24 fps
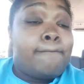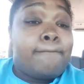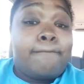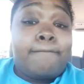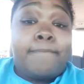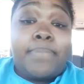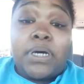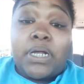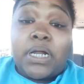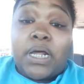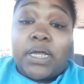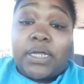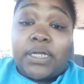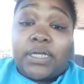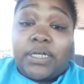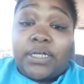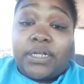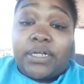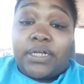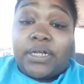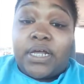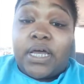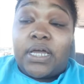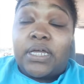But I
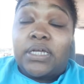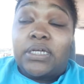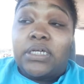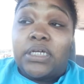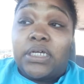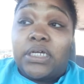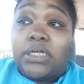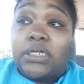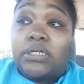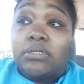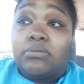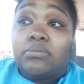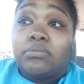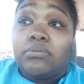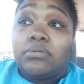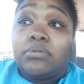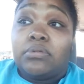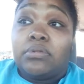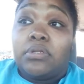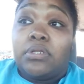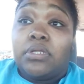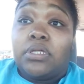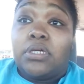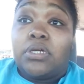get it. I get
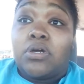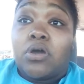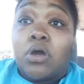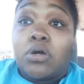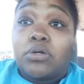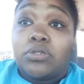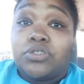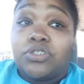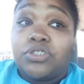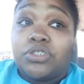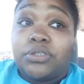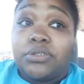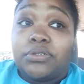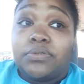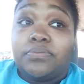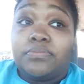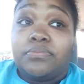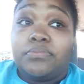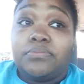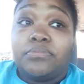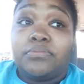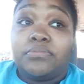the caution.